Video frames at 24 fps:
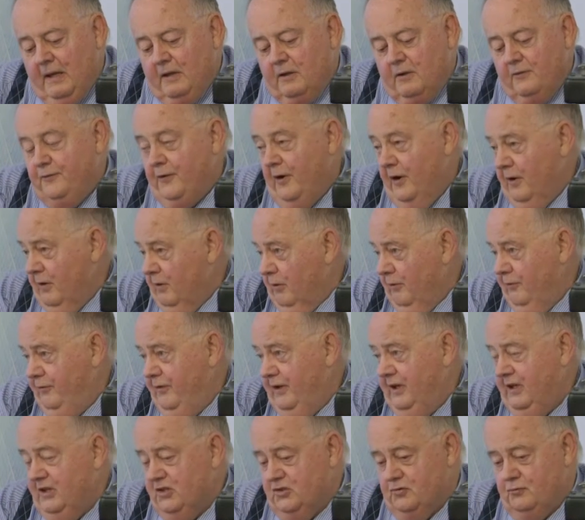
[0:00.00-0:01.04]
The final
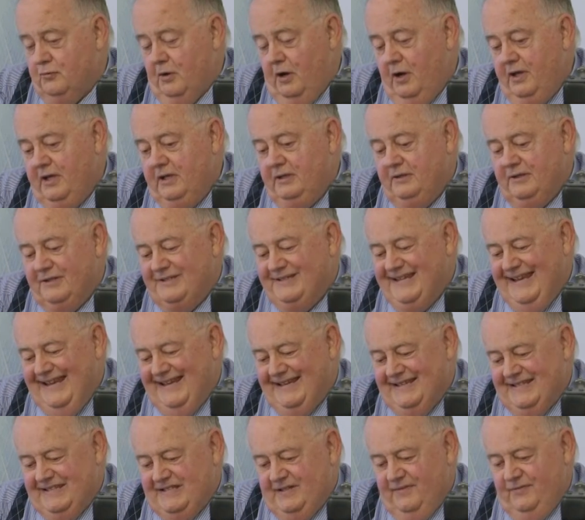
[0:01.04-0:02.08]
thing is writing the
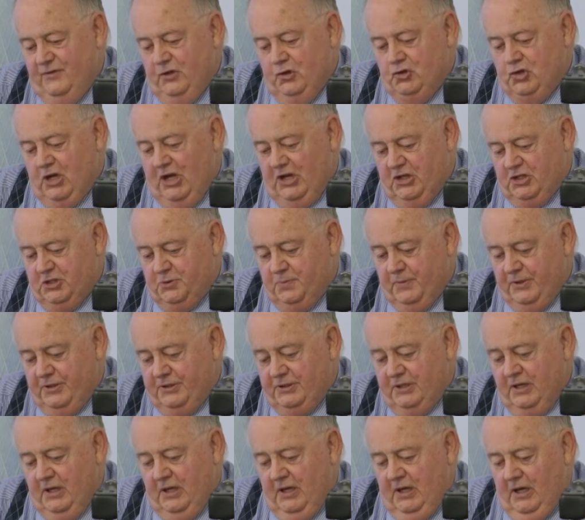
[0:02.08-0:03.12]
text of the
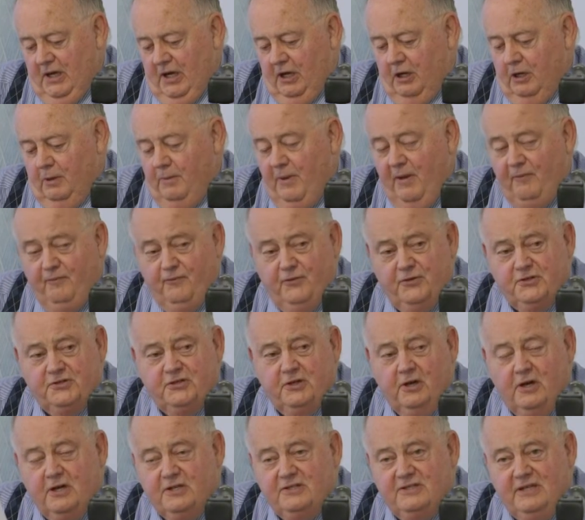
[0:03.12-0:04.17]
judgment, and I'm
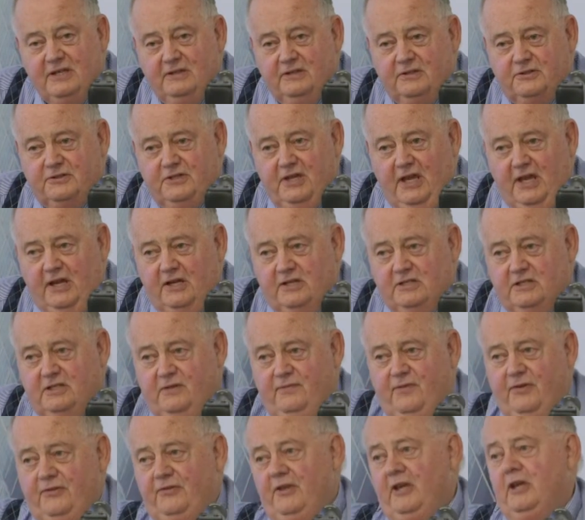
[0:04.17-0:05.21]
emphasising the text.
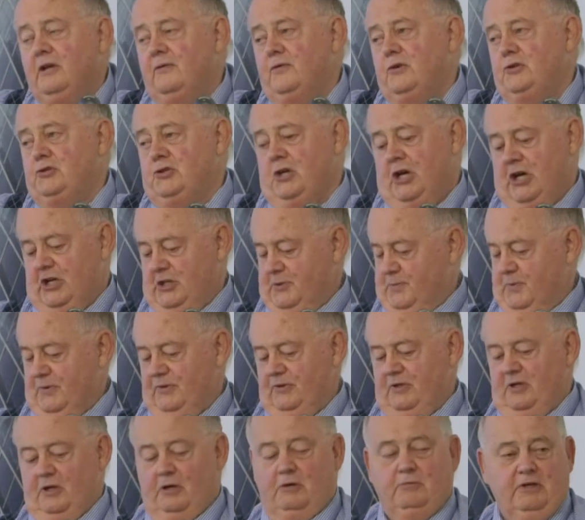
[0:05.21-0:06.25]
If you think of a
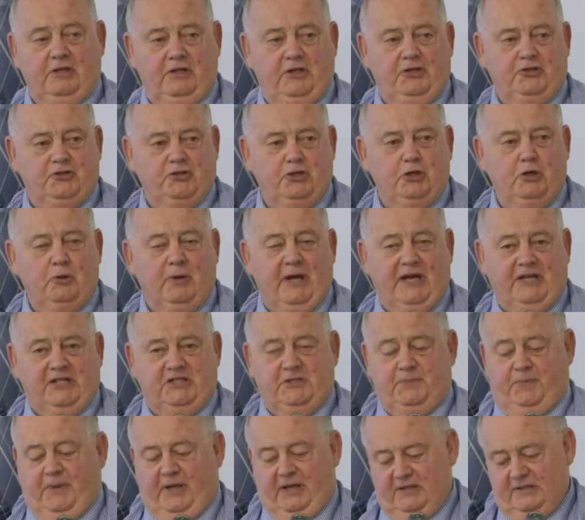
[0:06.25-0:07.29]
judgment, there are really two
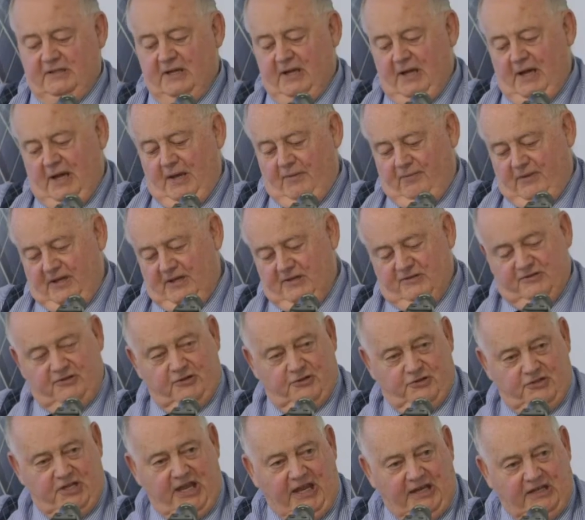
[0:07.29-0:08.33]
aspects. There's the
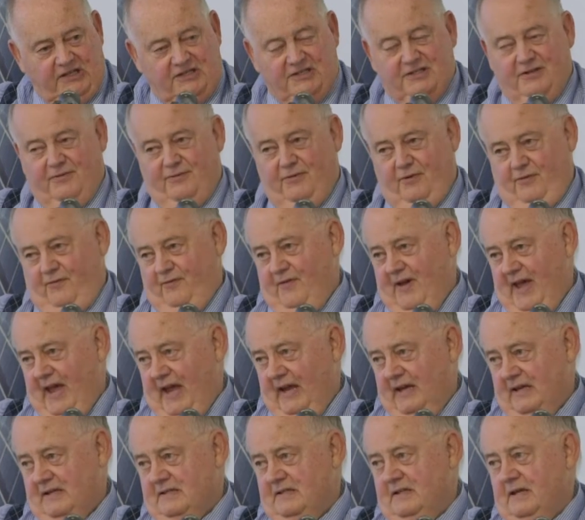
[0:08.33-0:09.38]
text of the
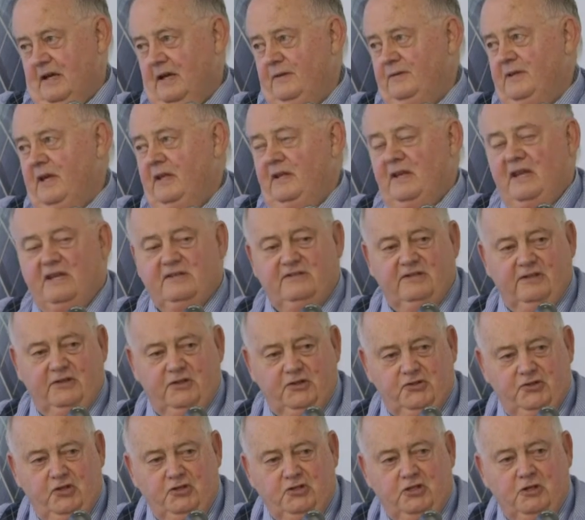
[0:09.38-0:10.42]
facts, and then there's the
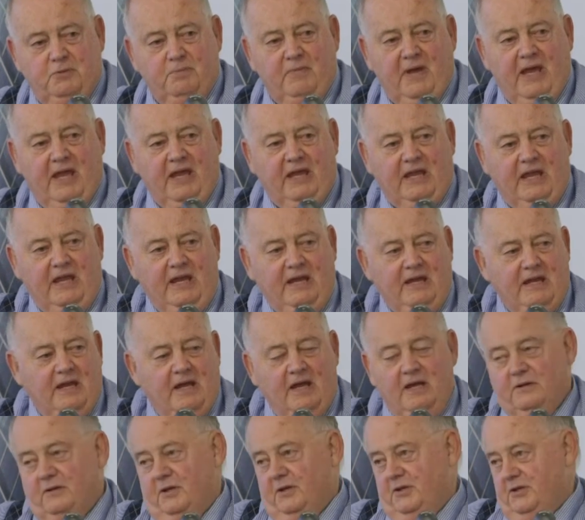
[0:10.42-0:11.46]
decision making
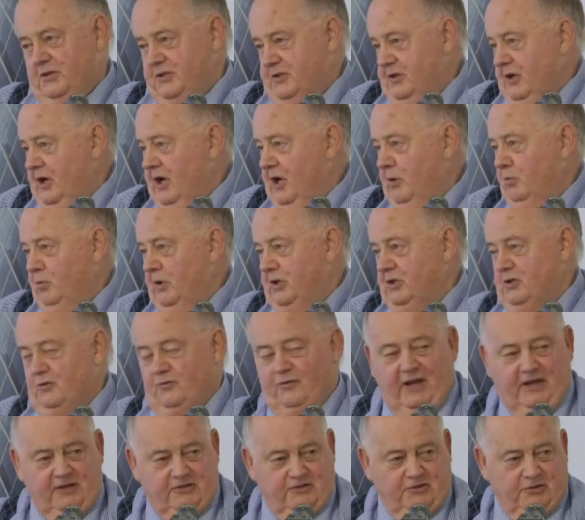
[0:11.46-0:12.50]
to decide which
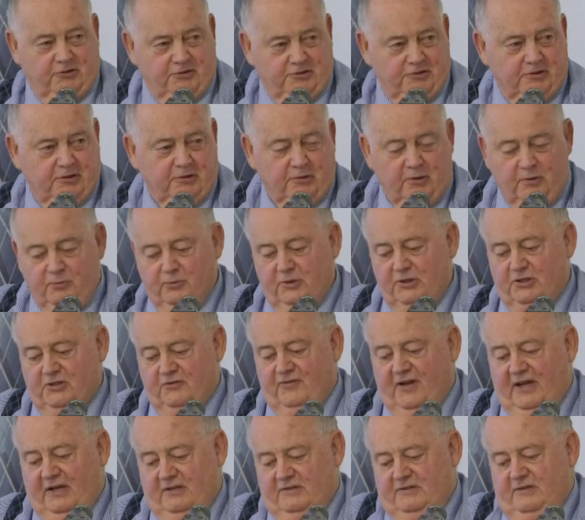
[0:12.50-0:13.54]
facts are true and which
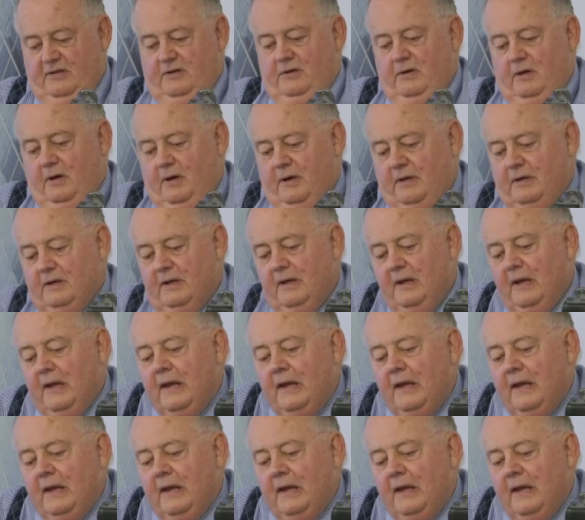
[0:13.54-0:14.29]
facts are not.